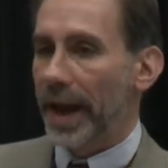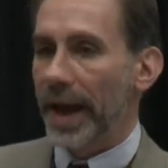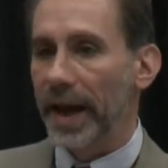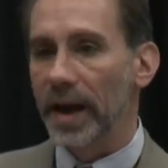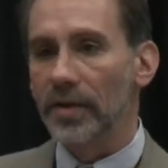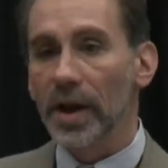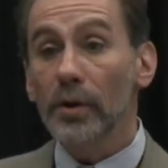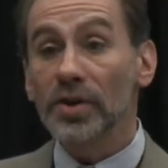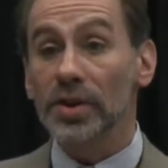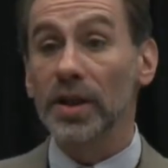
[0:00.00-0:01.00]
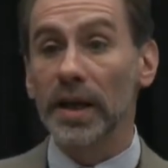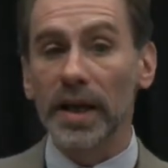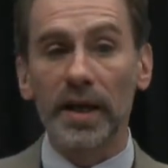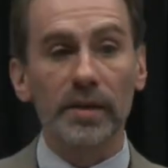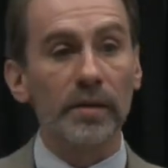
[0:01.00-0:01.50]
And they're interested
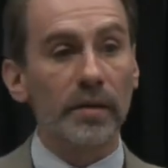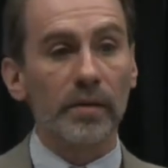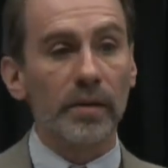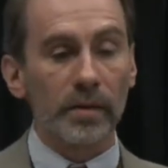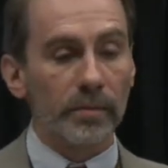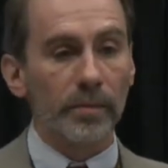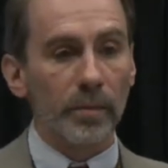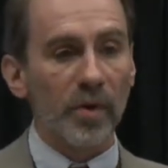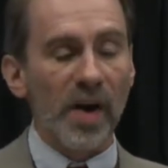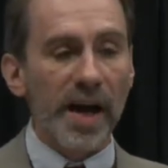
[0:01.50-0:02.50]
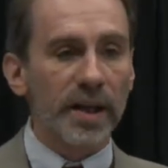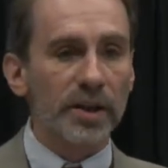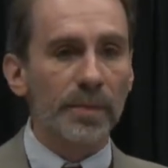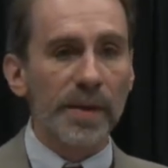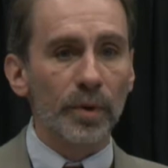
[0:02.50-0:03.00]
in providing it
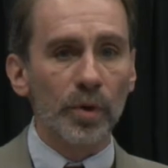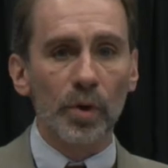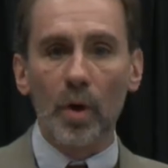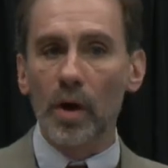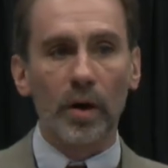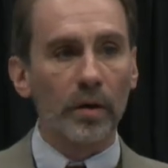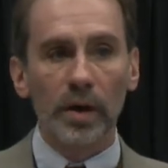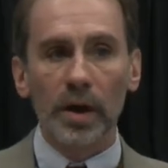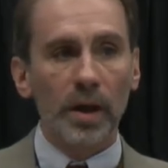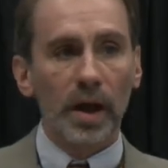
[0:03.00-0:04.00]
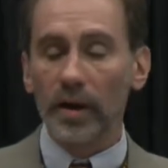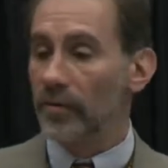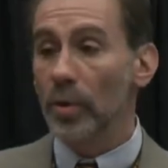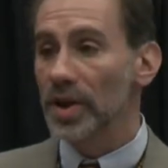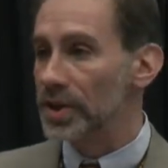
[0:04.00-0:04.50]
to people who are
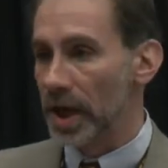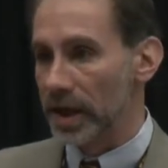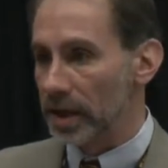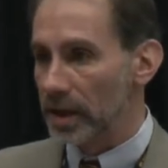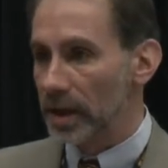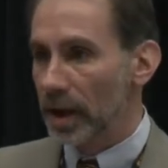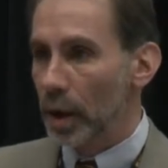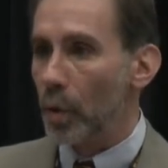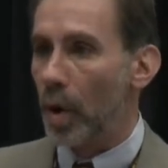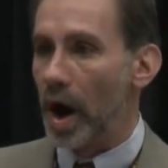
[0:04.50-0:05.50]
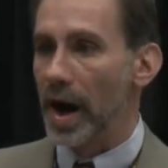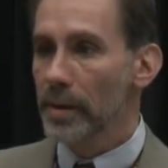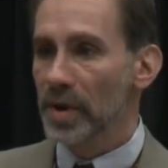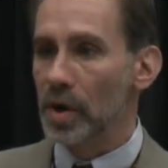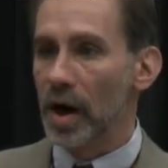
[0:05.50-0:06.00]
fully sighted. Why?
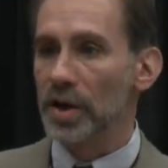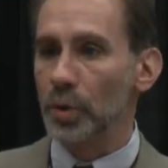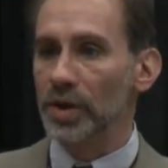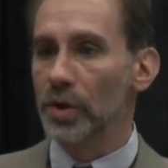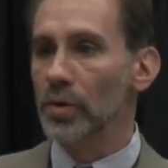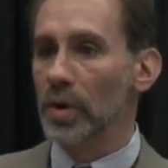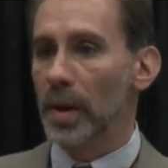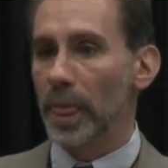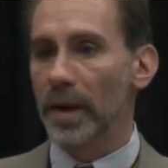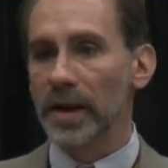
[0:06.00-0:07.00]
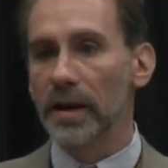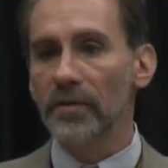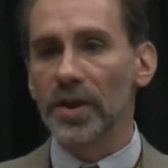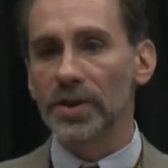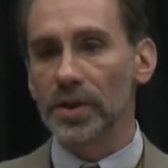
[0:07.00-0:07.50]
Because when you
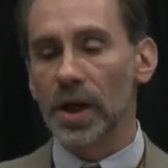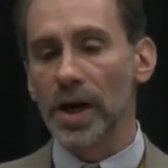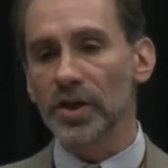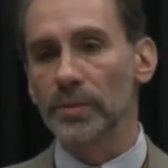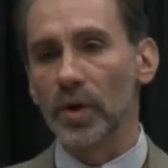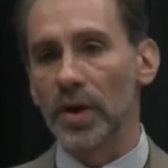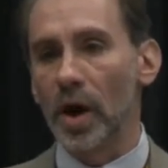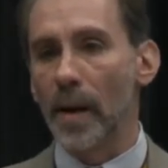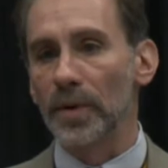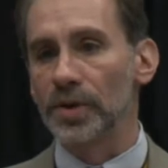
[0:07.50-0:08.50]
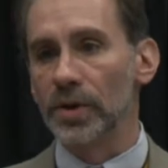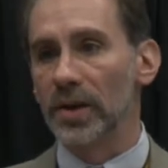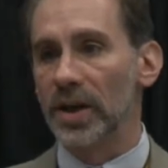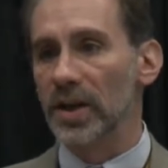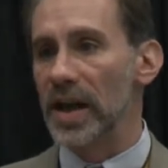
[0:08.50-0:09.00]
give this customer the
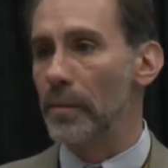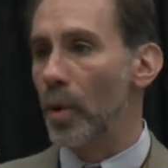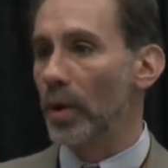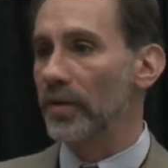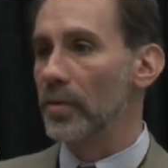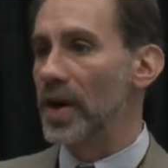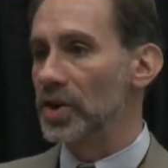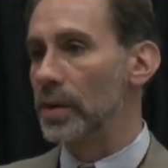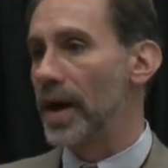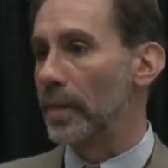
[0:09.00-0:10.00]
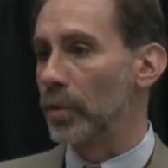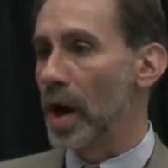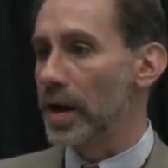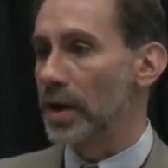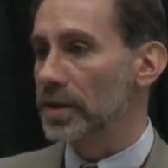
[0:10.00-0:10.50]
opportunity to get more information about a
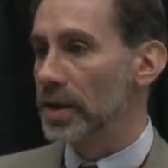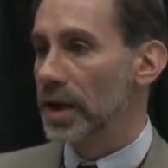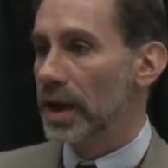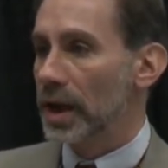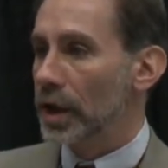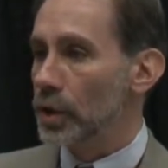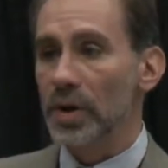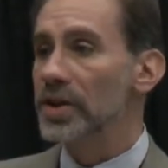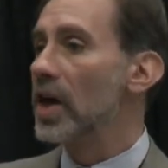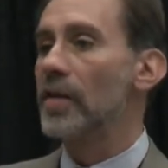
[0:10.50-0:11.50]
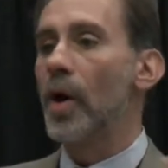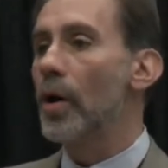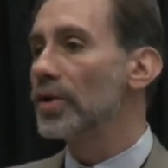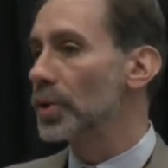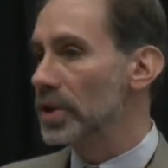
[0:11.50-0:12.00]
product, you can tell them
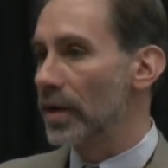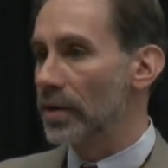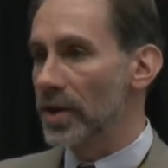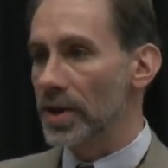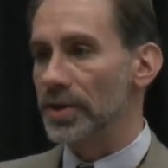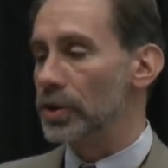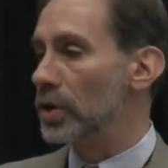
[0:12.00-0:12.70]
all sorts of other things.